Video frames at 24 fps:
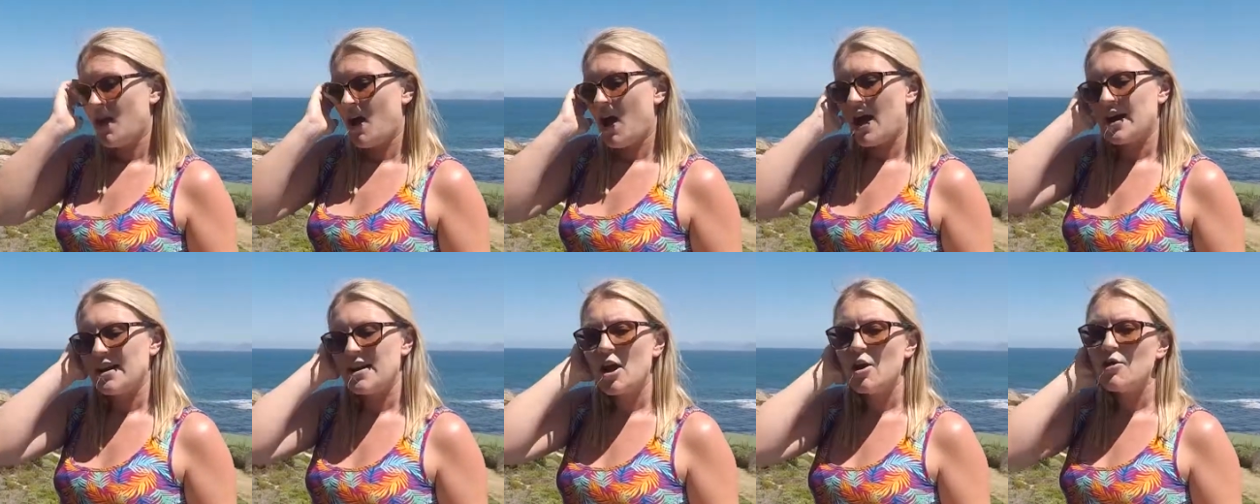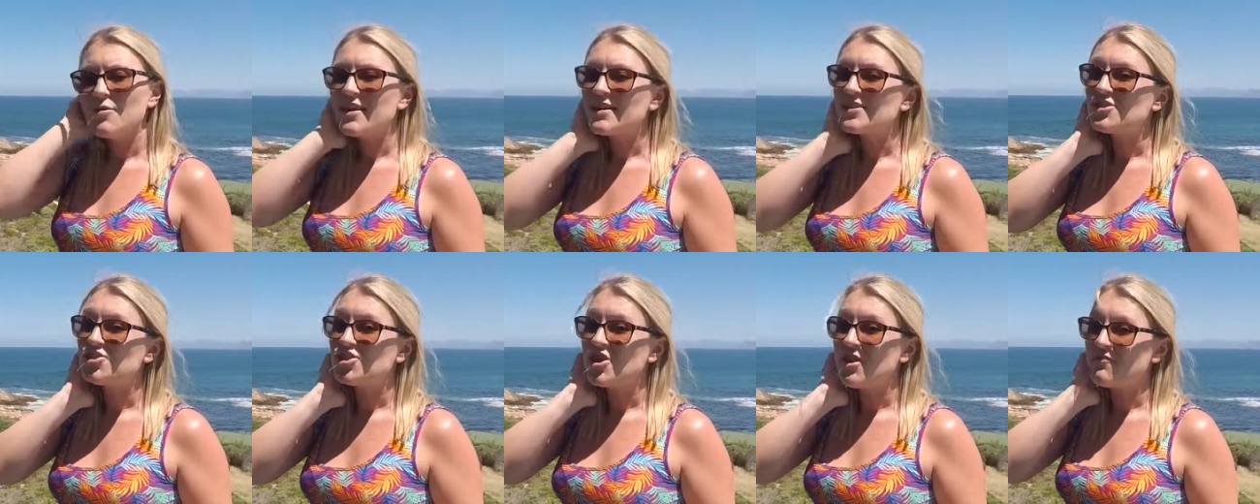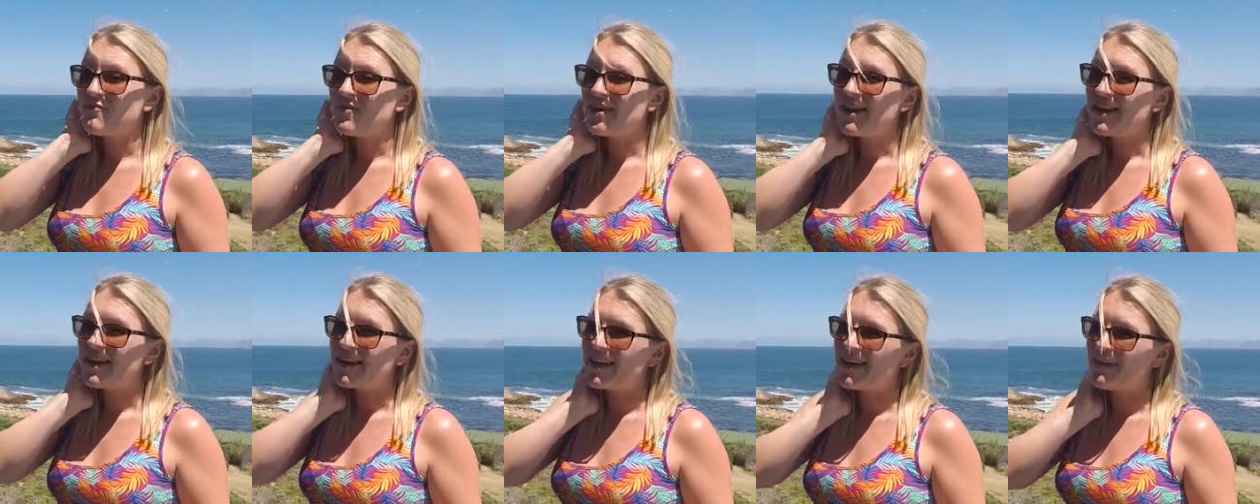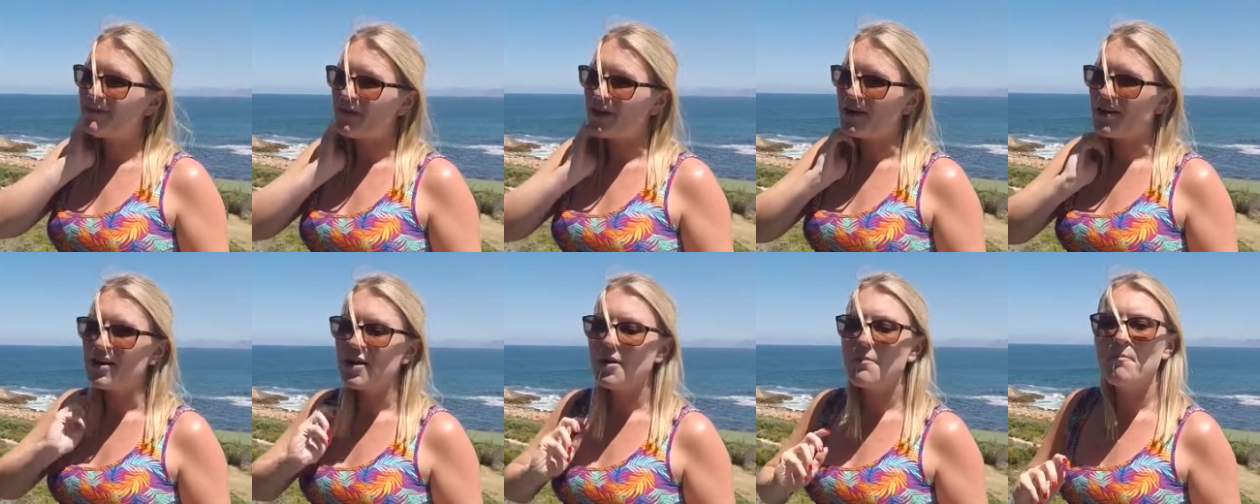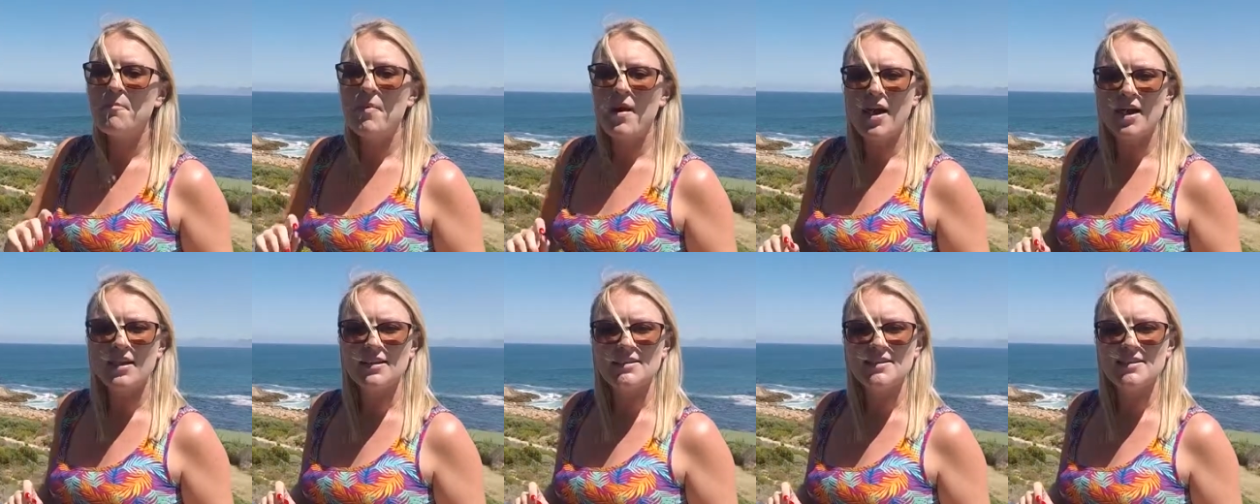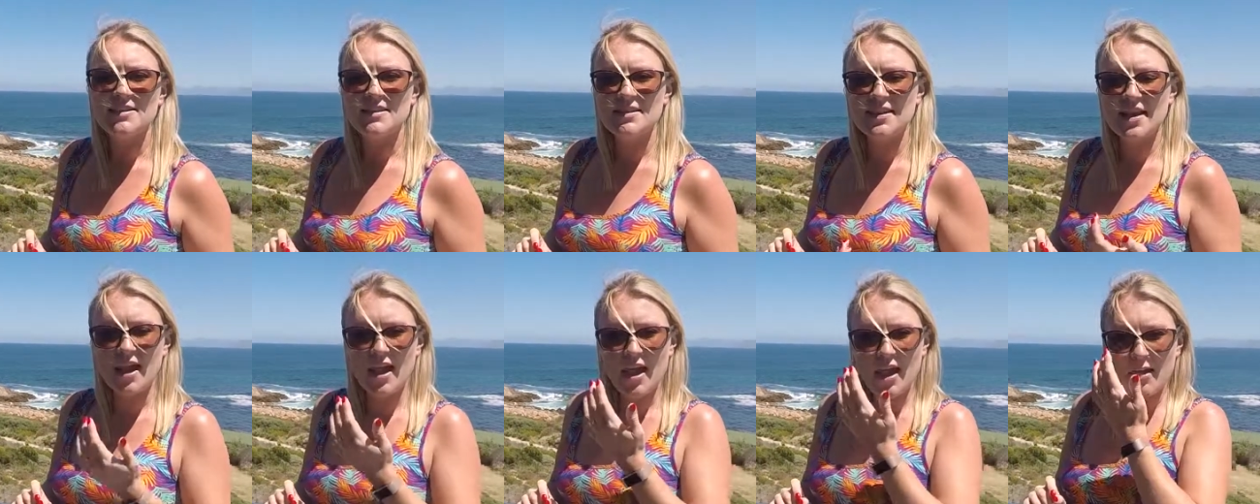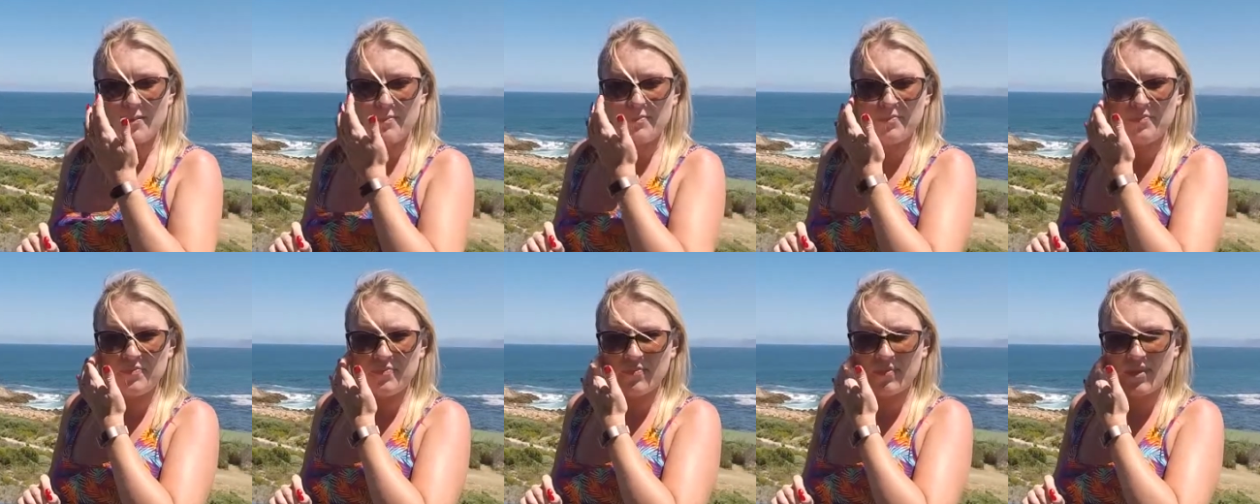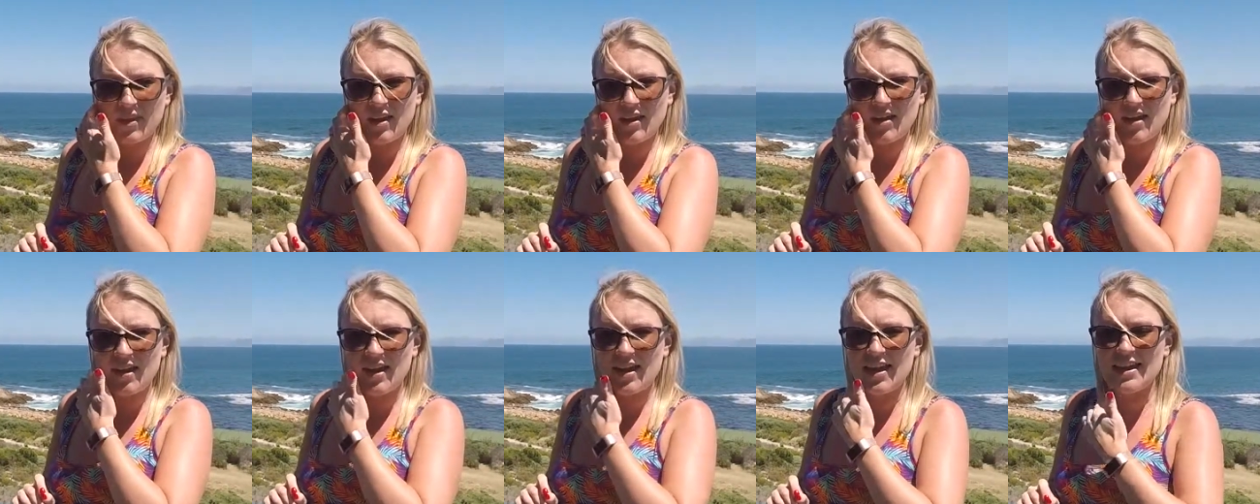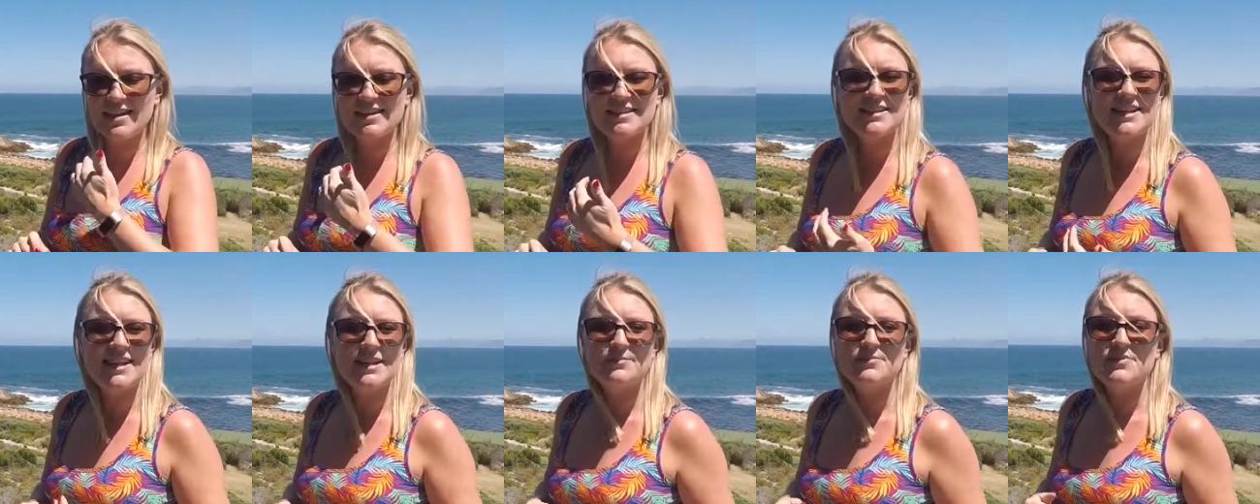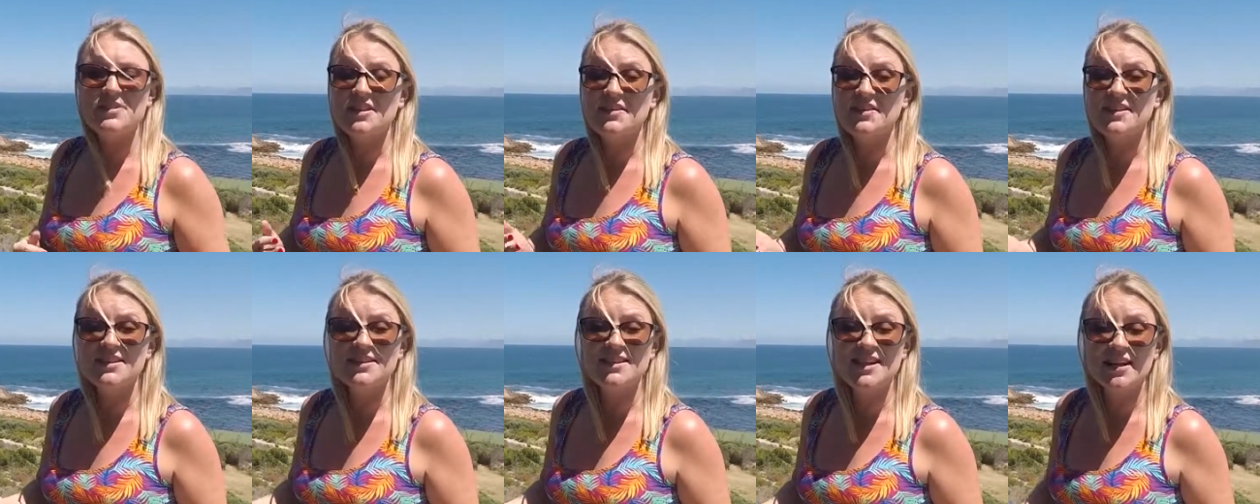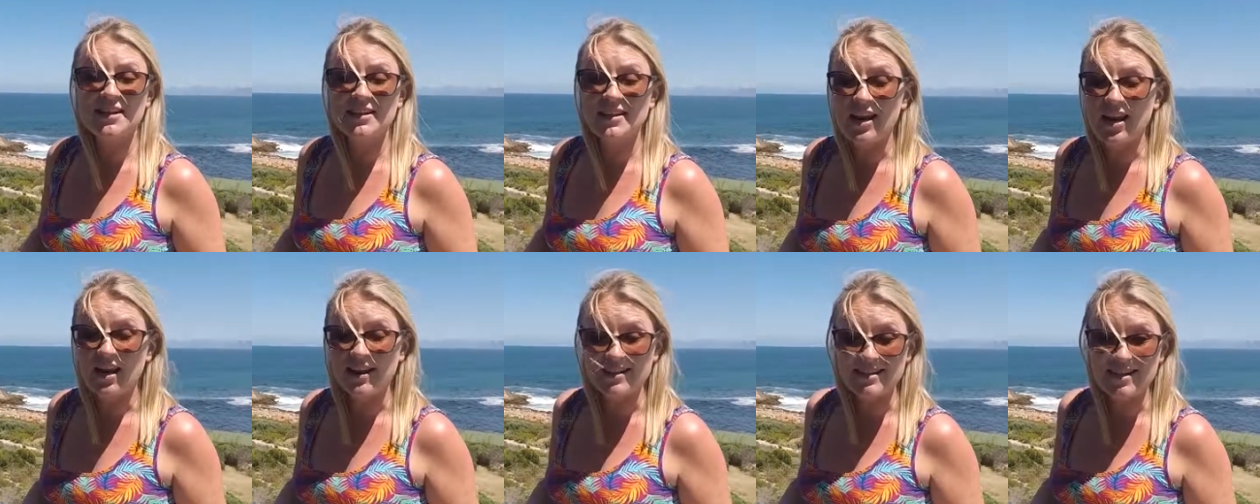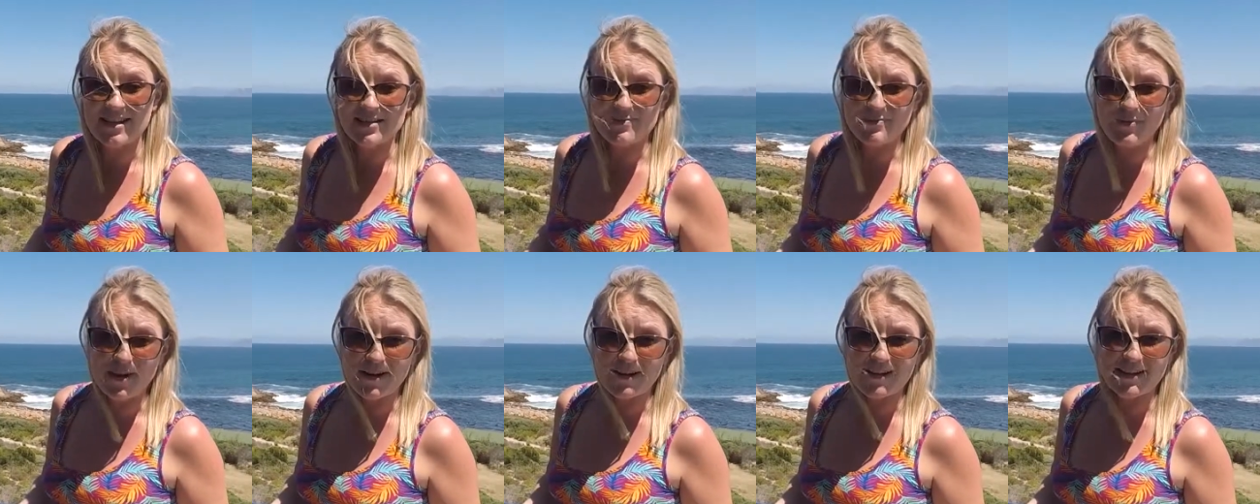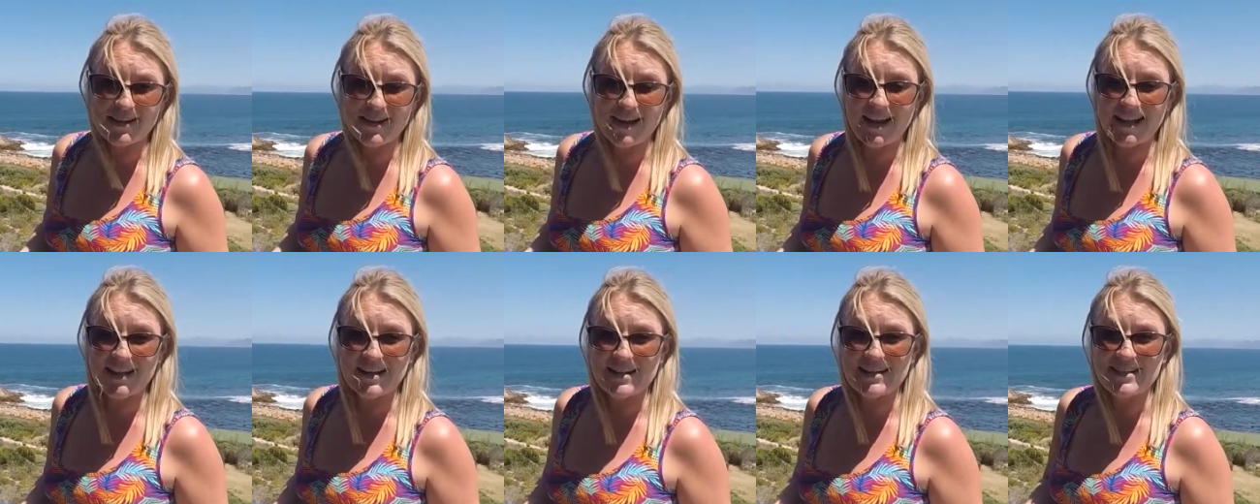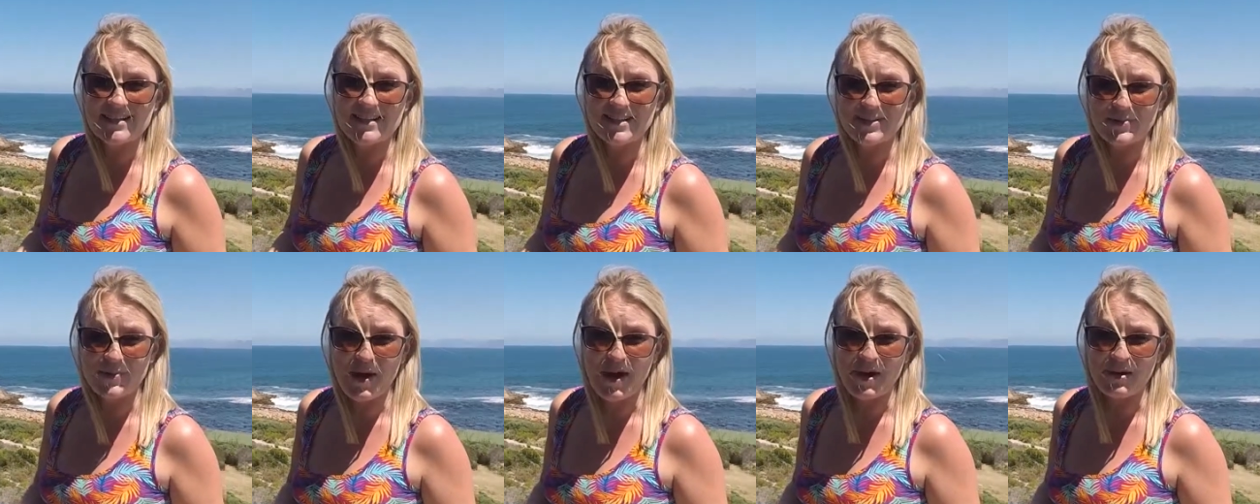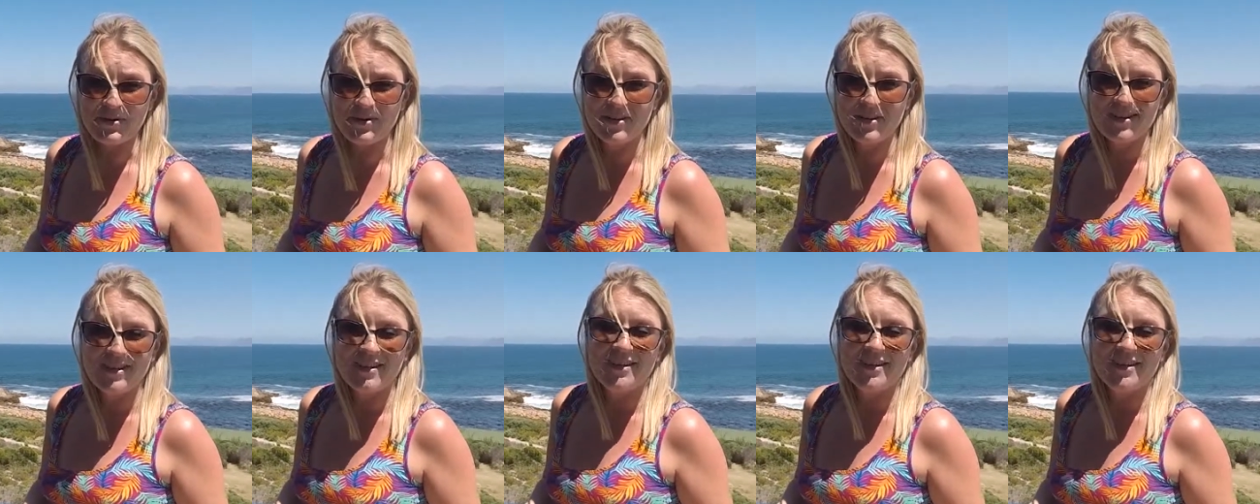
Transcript: I know that's generally a given, but it seems that the sun likes us pregnant ladies as well.